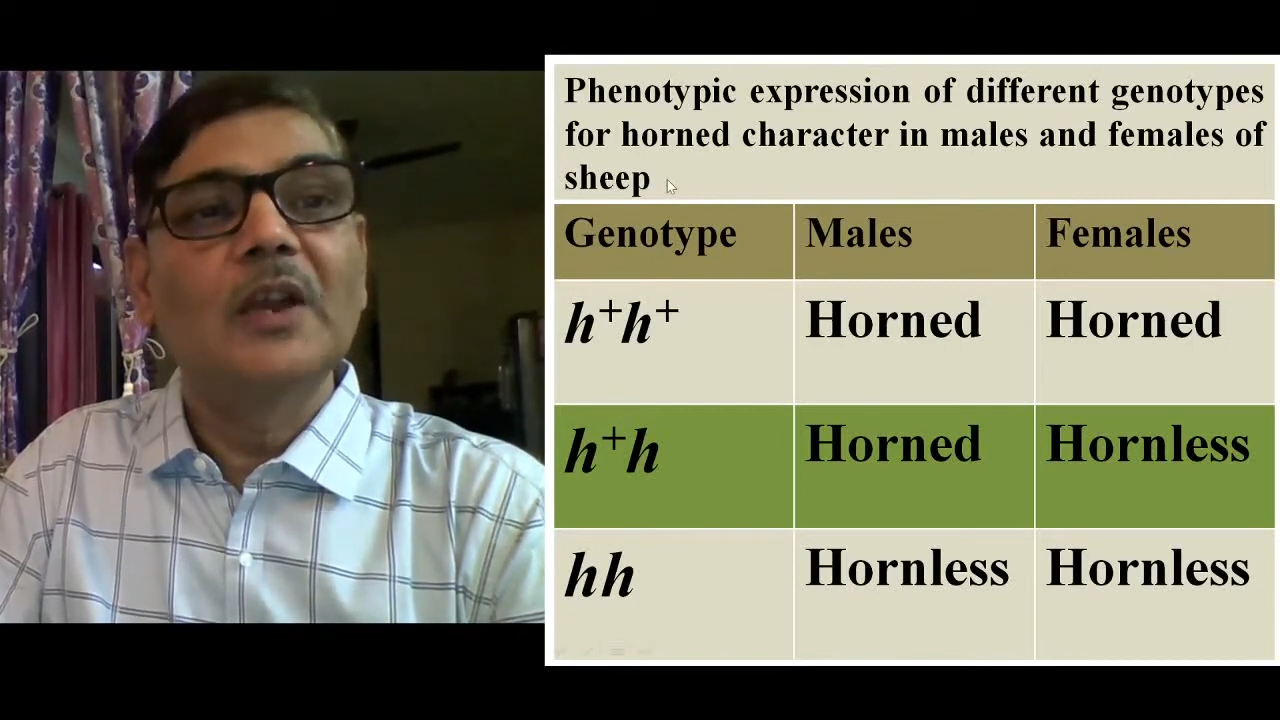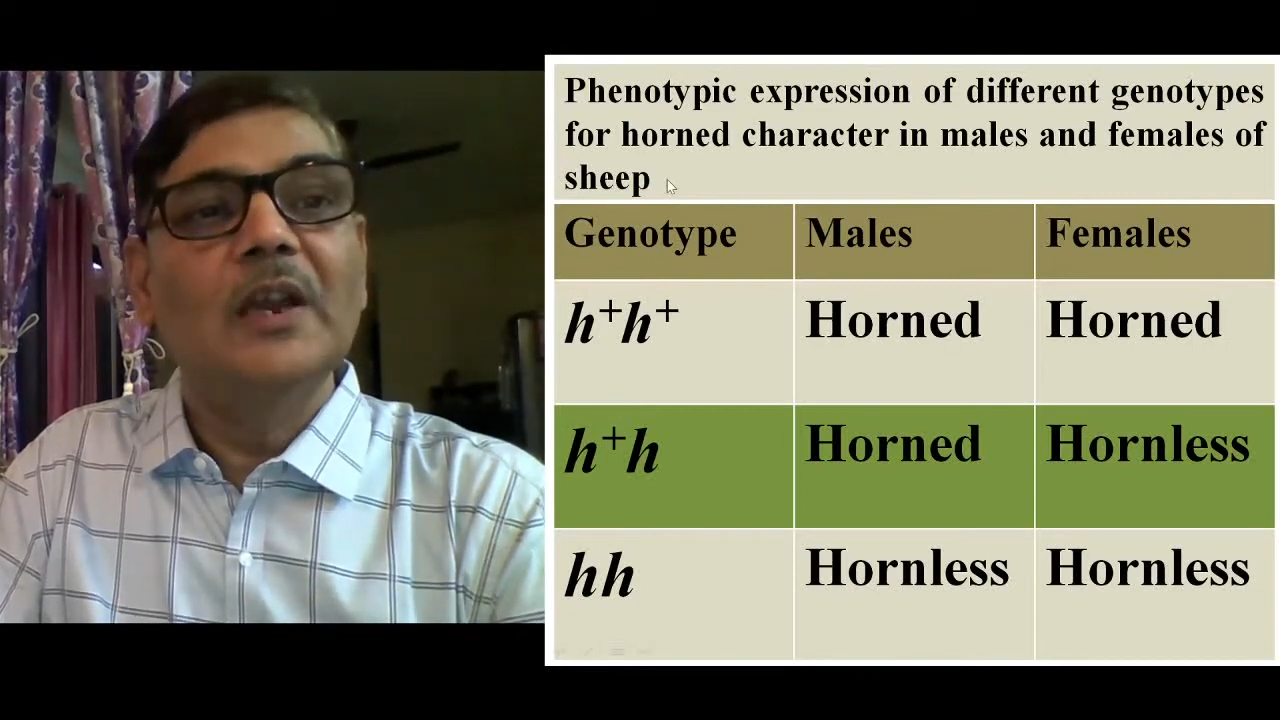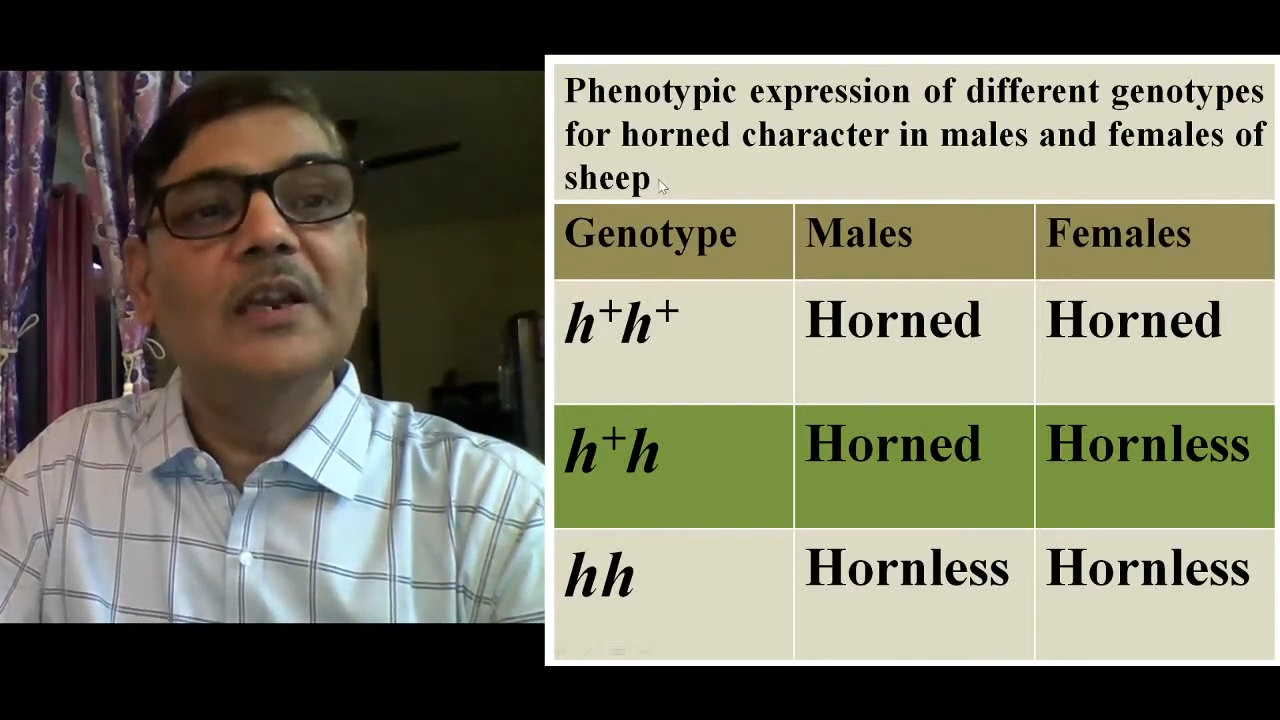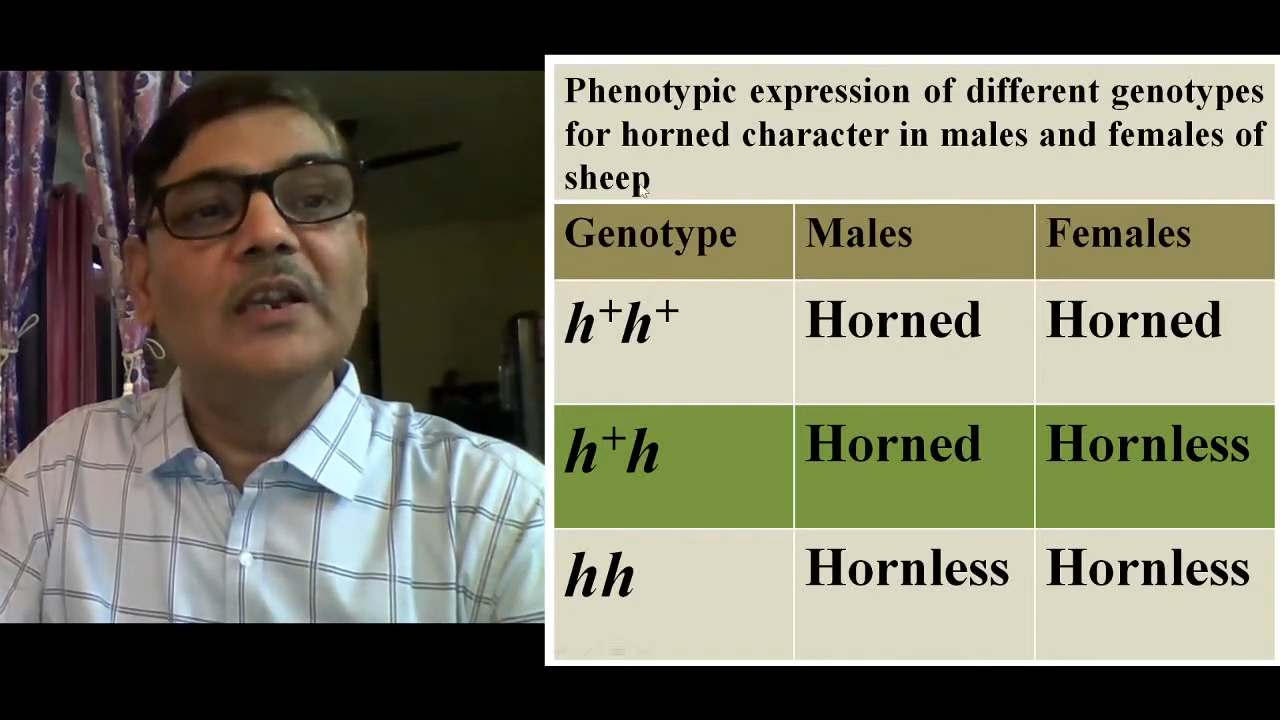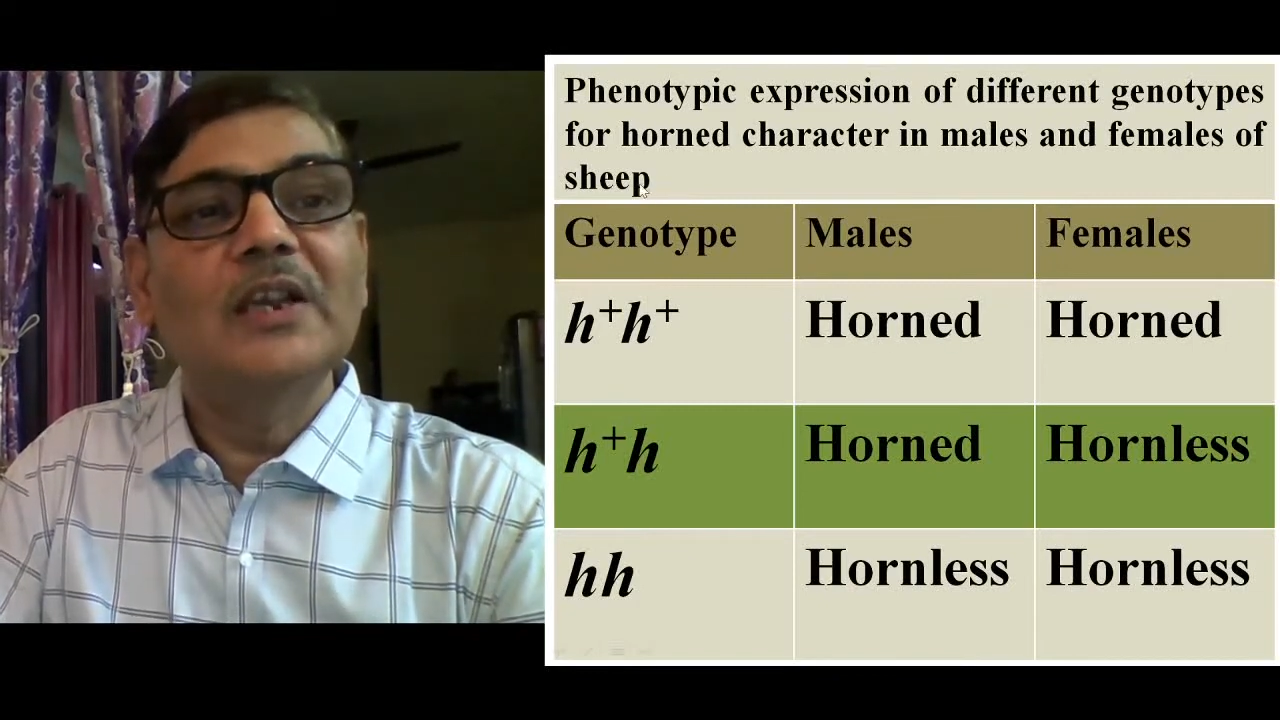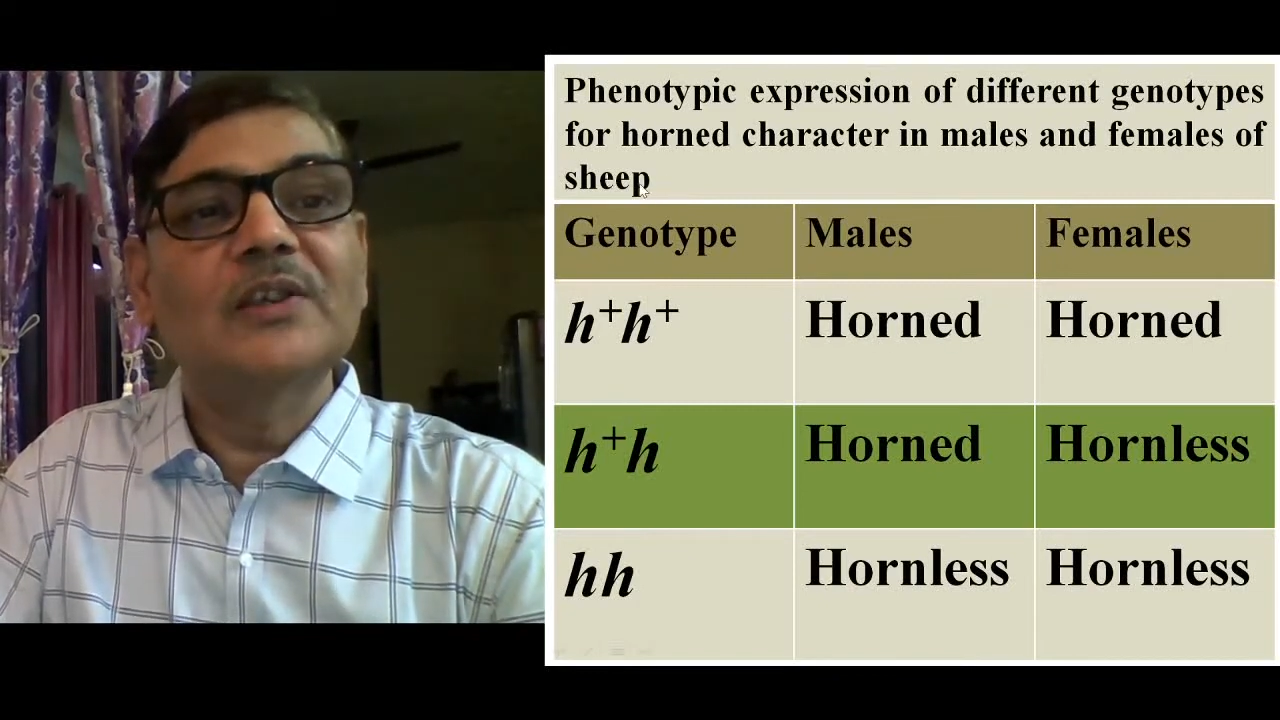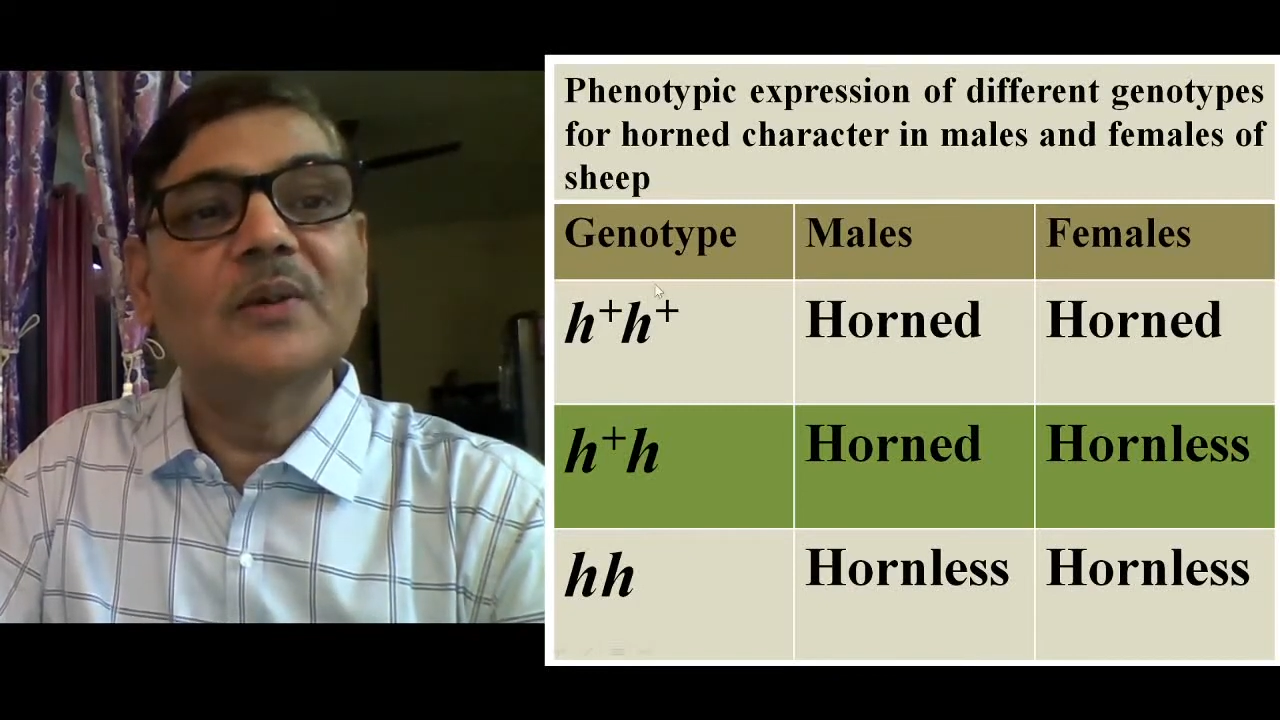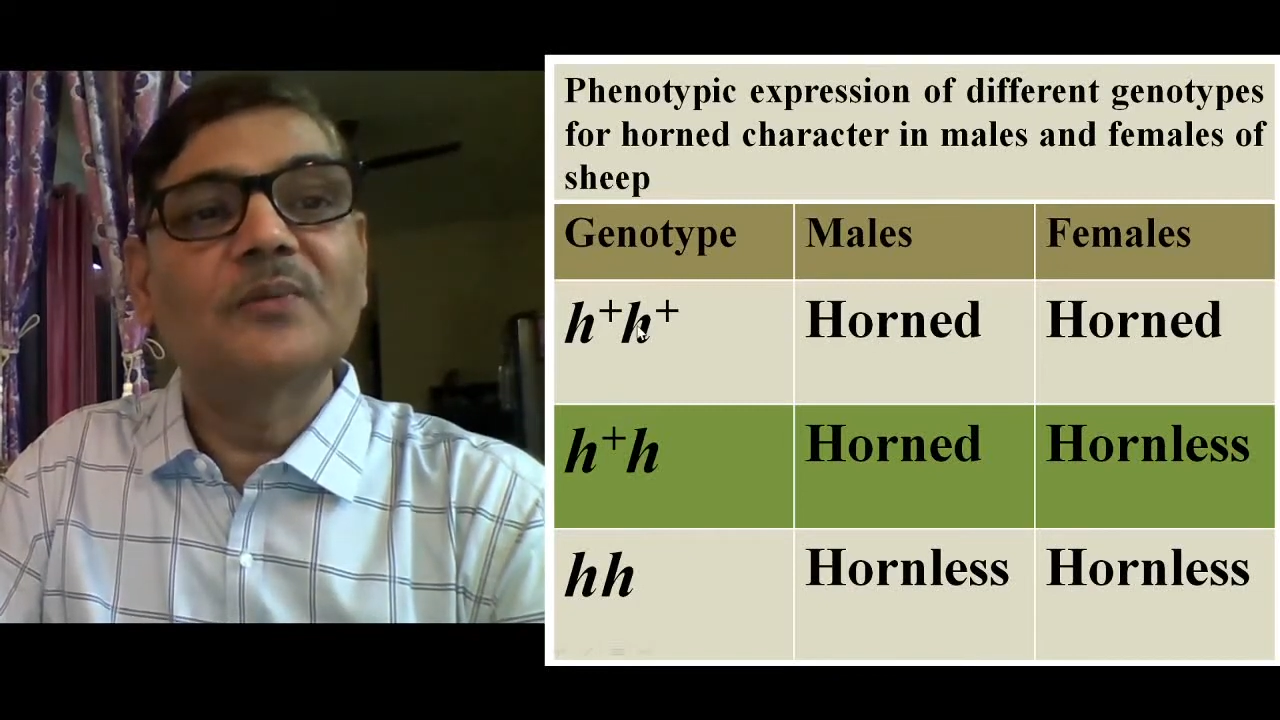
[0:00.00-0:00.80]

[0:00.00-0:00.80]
In case of